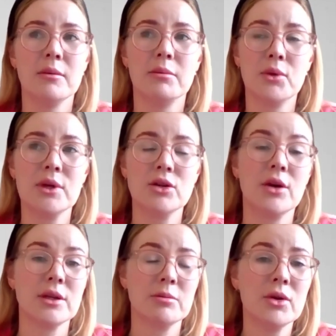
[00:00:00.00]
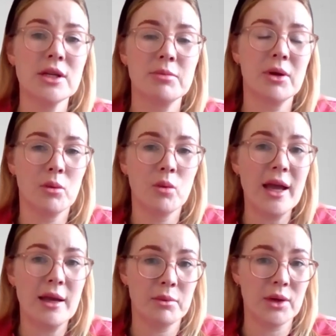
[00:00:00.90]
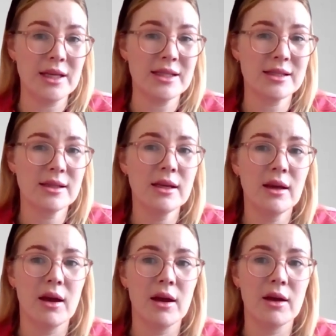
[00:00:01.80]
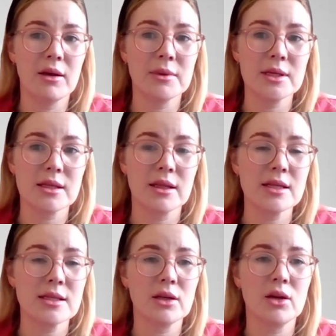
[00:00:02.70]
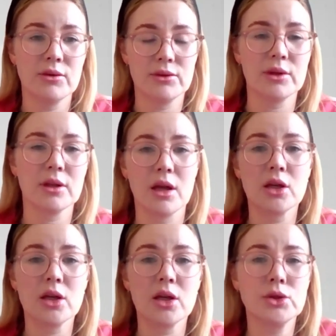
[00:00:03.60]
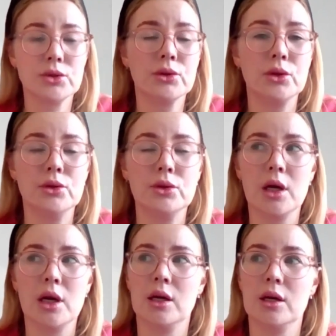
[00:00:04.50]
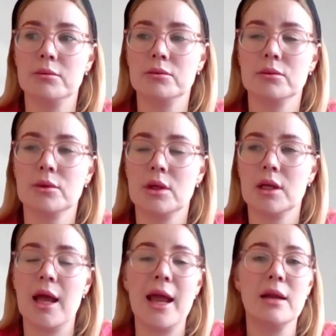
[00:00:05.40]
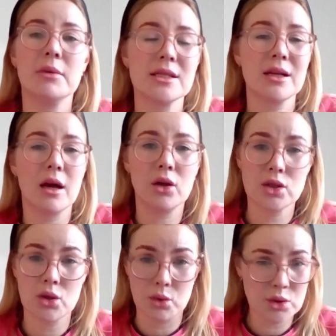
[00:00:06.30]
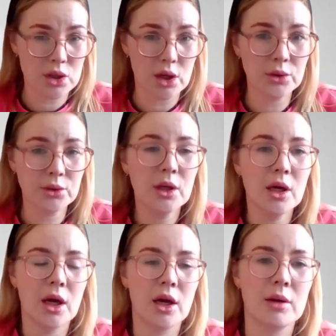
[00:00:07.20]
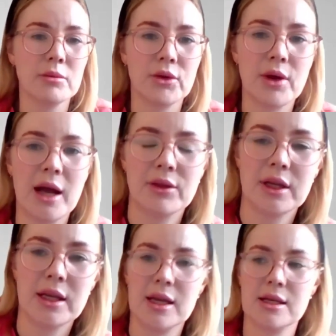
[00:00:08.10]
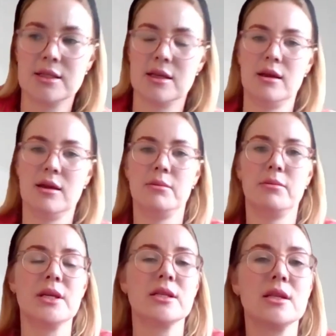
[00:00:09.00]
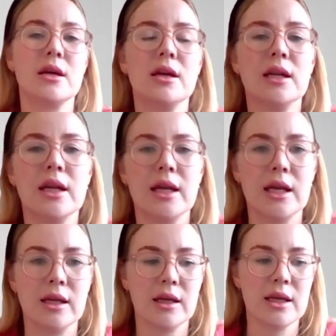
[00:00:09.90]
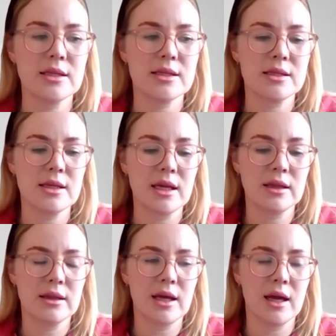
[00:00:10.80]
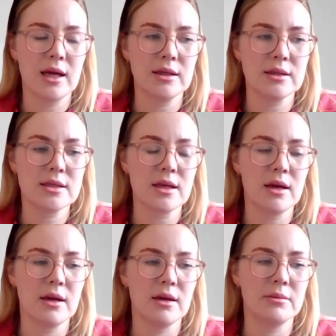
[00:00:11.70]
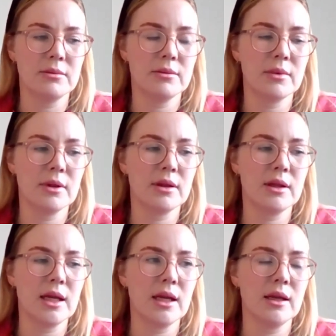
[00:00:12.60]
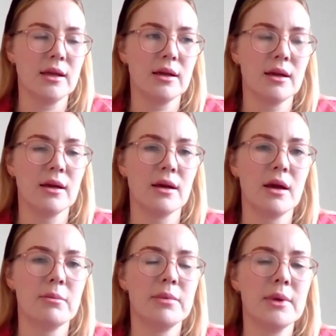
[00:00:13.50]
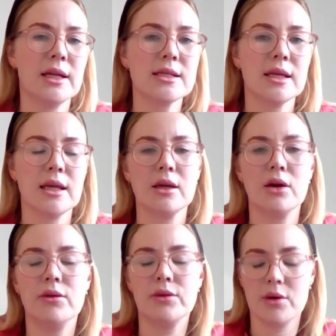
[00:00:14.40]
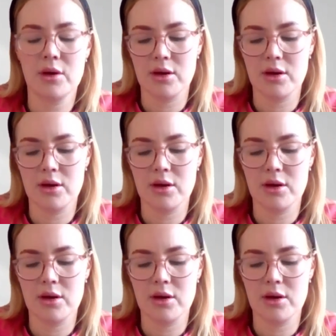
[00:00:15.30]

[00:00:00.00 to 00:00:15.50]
not only boys, but white boys. So there's a lot of cultural like elements that are lost also throughout the years. But certainly it's seen that the ability of